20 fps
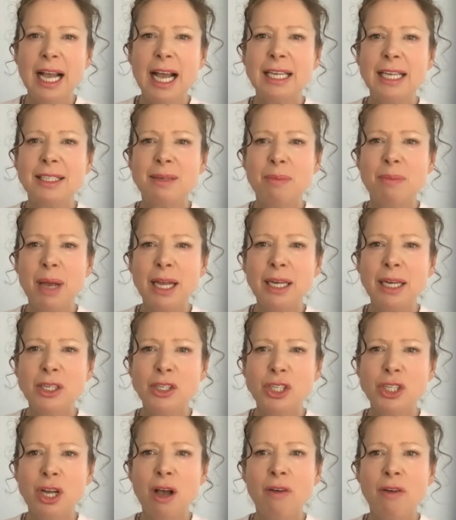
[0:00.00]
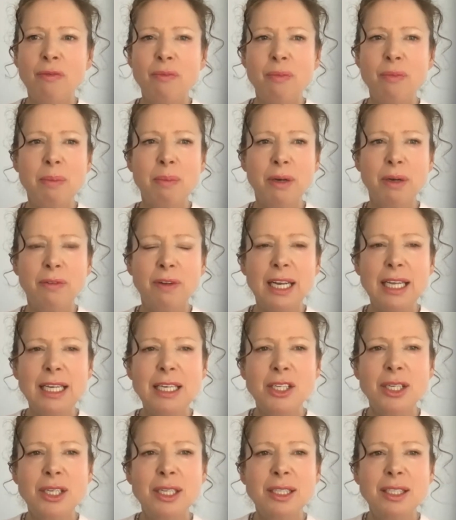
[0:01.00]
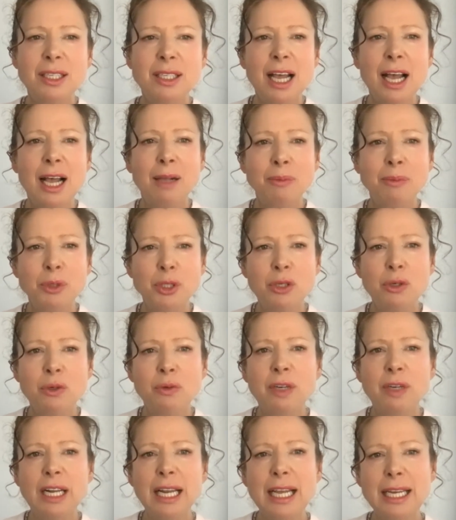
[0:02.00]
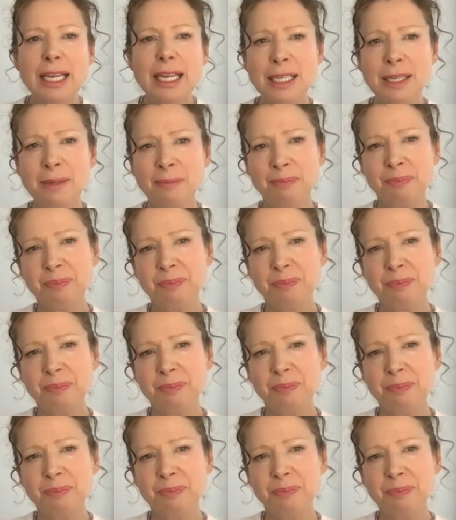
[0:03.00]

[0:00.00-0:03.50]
as a manager of member relations and help to relate